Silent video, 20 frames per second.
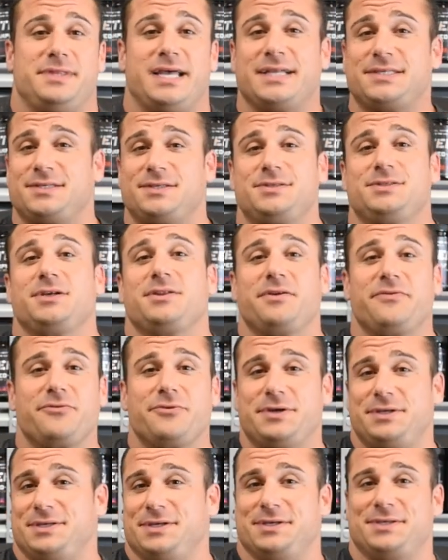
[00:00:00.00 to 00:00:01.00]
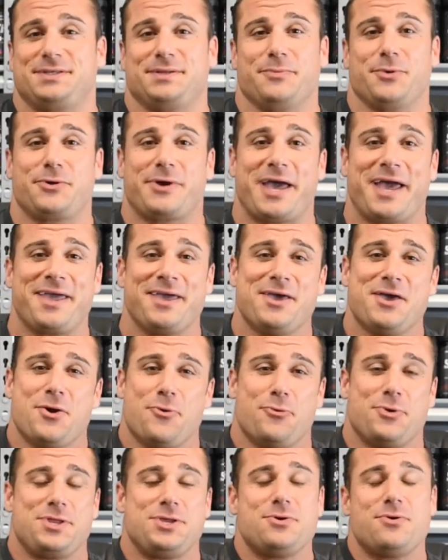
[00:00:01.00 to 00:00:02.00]
That's the delivery system, okay?
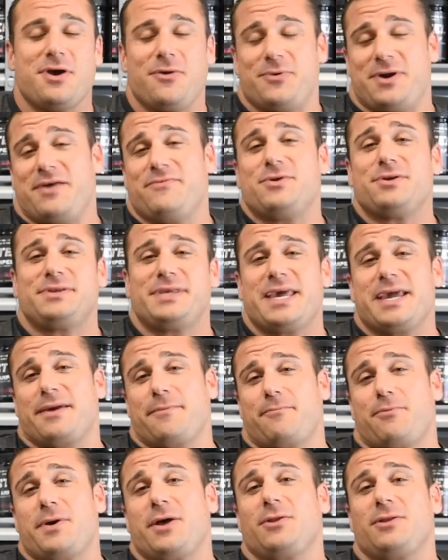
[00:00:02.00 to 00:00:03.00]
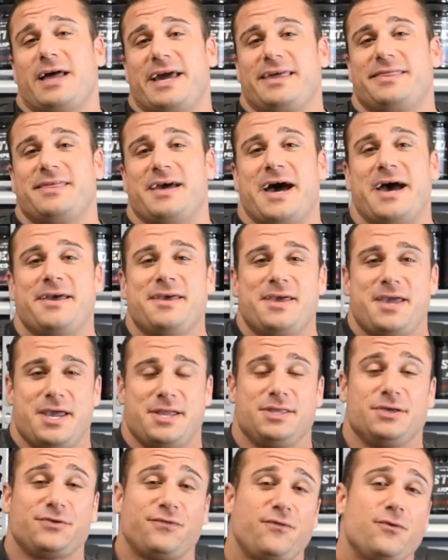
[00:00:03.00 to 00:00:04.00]
Whenever you take a pill like that
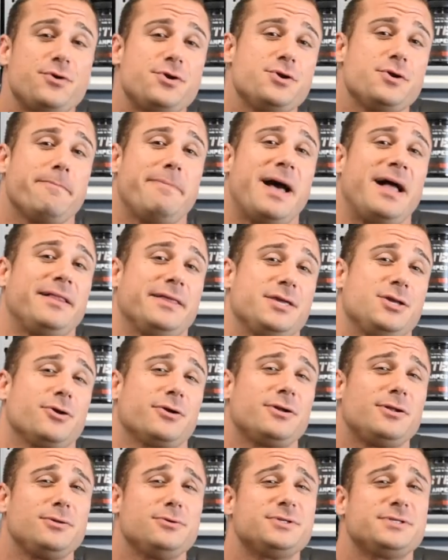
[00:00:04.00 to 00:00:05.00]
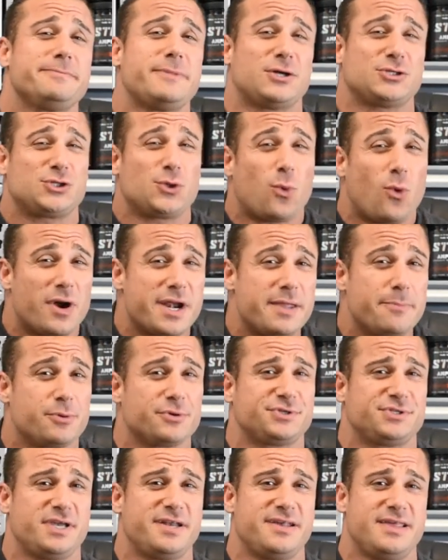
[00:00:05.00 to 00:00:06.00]
and there's food in your belly, you're going to lose about 20%
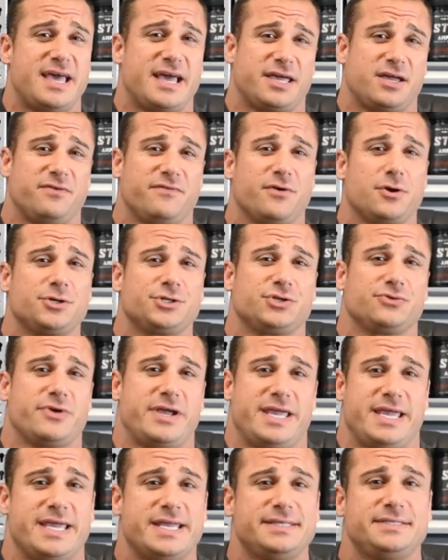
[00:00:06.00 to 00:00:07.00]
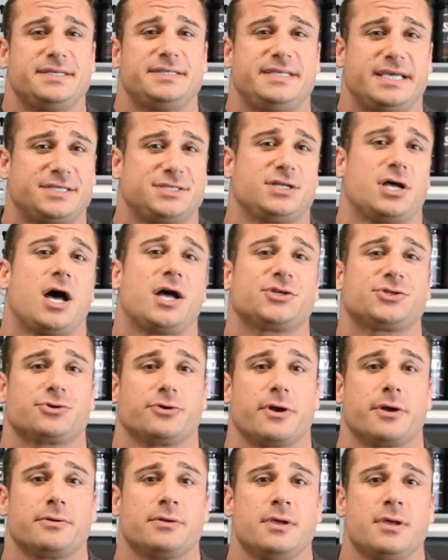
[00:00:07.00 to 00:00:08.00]
of that conversion rate into
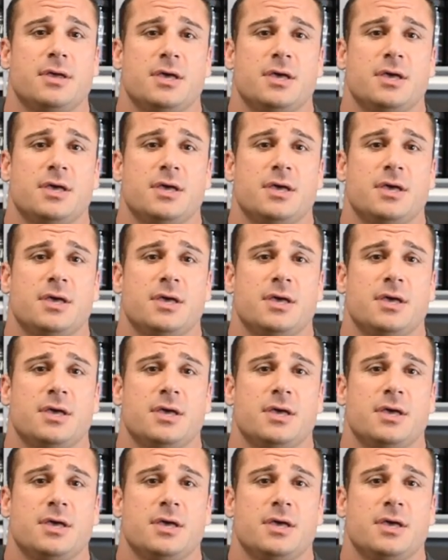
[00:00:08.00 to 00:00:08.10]
testosterone.